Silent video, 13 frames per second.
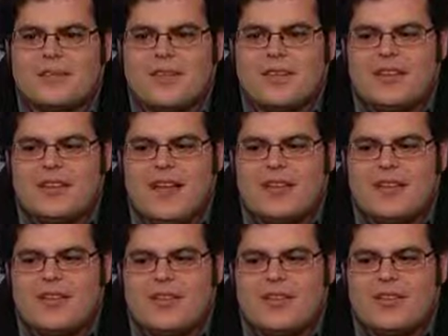me is
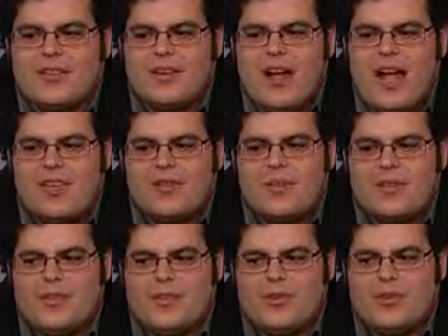that there has
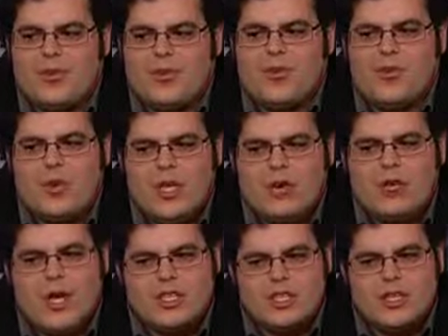been this
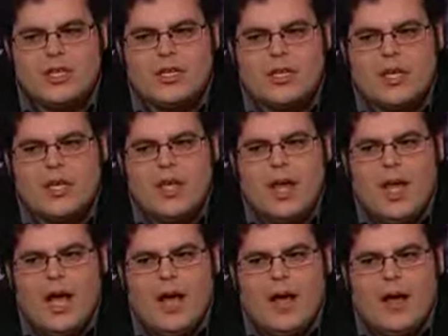regression.
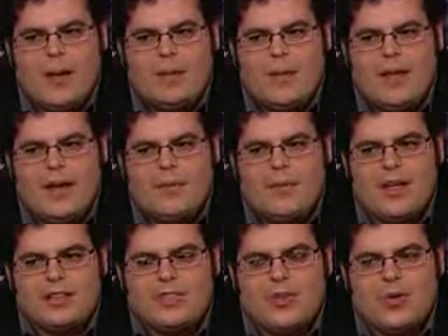And I'm
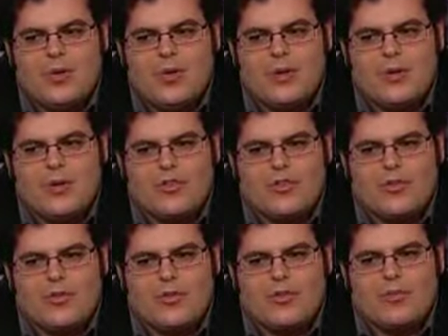not sure what it was in
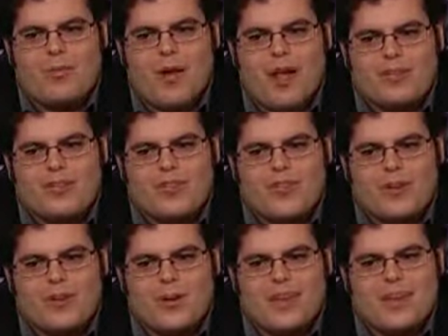a response
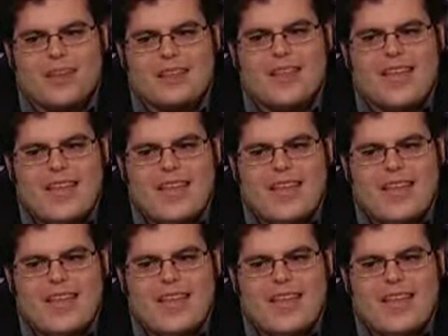to, but it